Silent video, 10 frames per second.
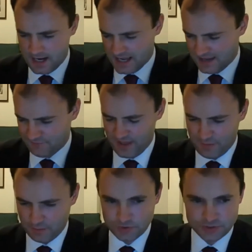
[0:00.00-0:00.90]
if we're
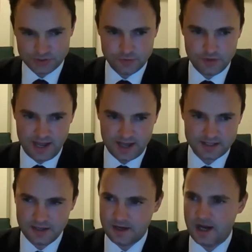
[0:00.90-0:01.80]
able to do that.
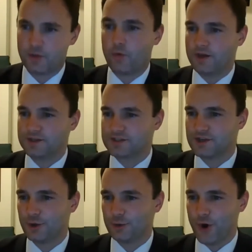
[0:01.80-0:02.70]
Otherwise,
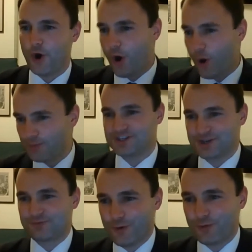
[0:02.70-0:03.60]
the opposite
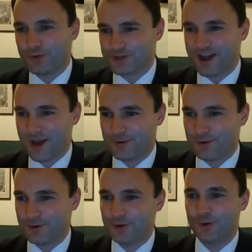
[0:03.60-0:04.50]
of what we want to
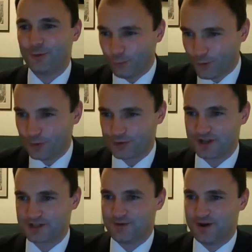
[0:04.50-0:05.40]
happen will
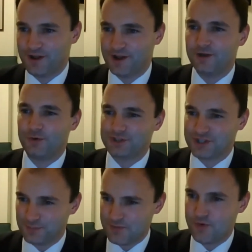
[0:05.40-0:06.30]
transpire, which is that
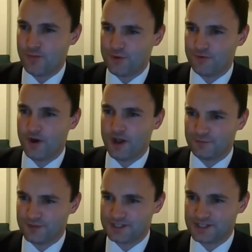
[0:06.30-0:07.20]
people move away
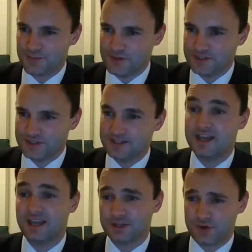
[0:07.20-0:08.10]
from these communities
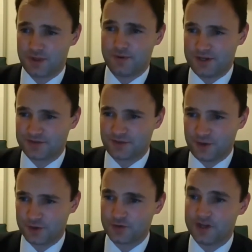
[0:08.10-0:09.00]
into other parts of the
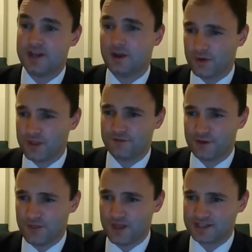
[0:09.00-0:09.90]
country where they feel
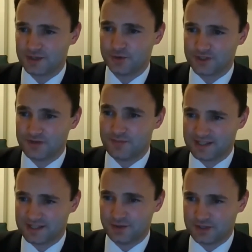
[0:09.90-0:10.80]
their skills can be
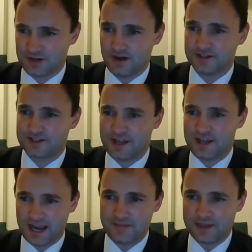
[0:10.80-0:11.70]
better utilised
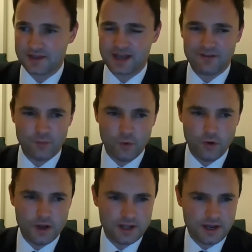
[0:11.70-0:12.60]
and they can have more
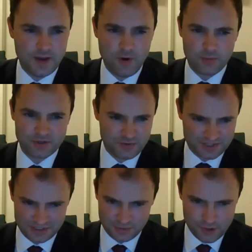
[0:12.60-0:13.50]

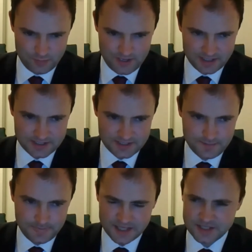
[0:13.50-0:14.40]
opportunity in the workplace.
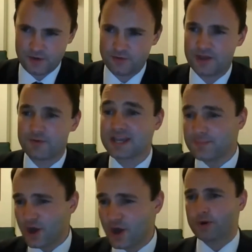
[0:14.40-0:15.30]
So there is a
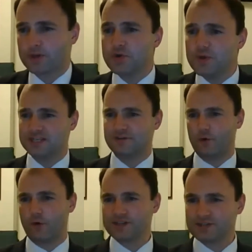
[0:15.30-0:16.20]
big opportunity
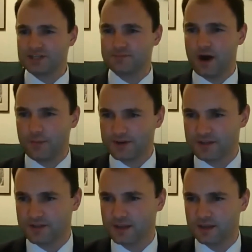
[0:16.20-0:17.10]
for us in this Parliament, I
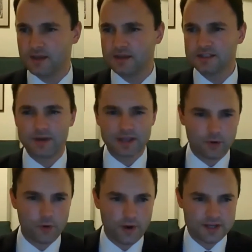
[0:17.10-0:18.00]
think, to make
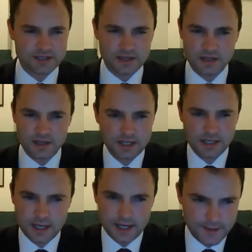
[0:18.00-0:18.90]
progress here.
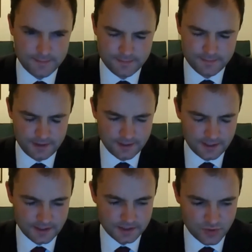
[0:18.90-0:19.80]

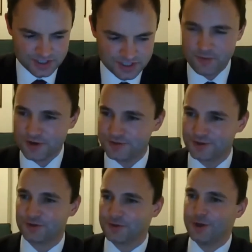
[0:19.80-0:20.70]
It's quite scary when you think
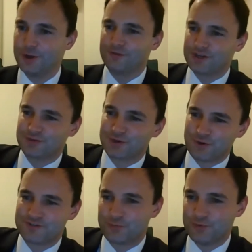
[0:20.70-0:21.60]
that the vast
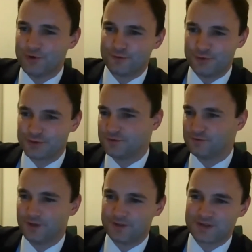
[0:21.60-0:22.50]
majority of the workforce of
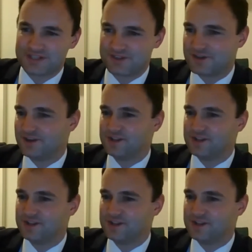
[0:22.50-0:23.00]
2030,